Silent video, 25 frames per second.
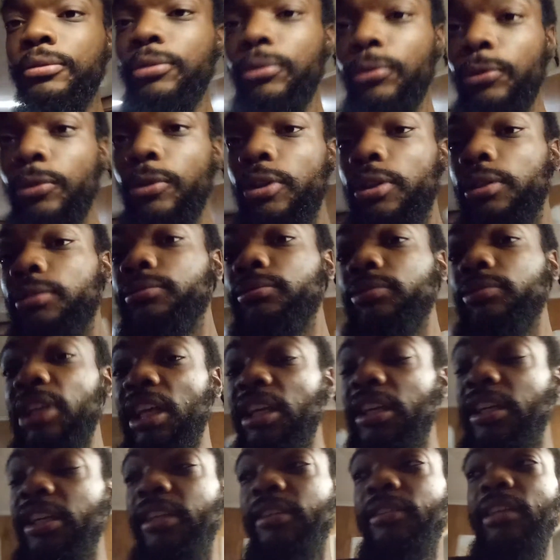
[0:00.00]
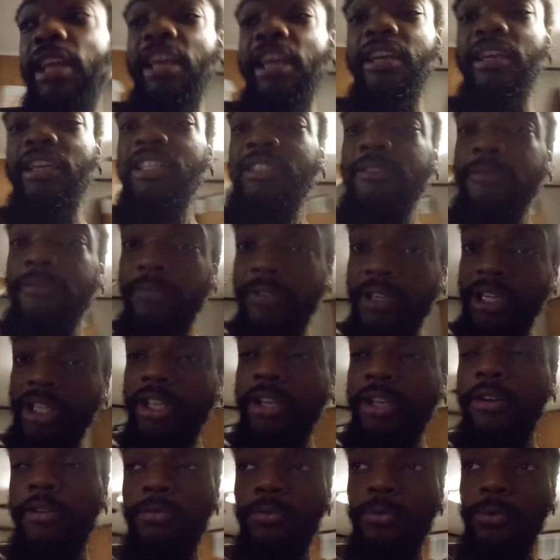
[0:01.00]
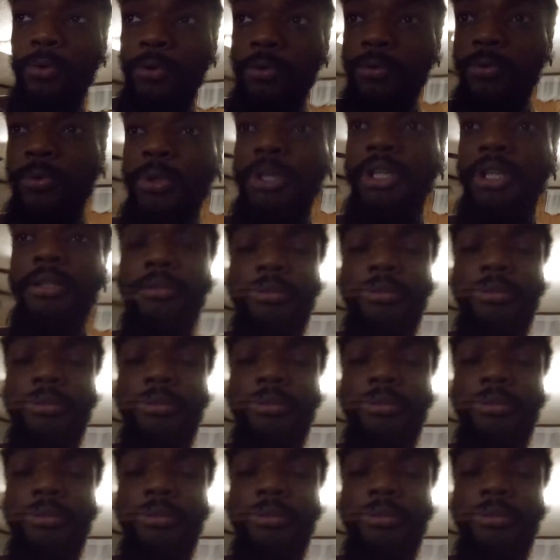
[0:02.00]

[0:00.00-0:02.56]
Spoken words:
or in this video real quick,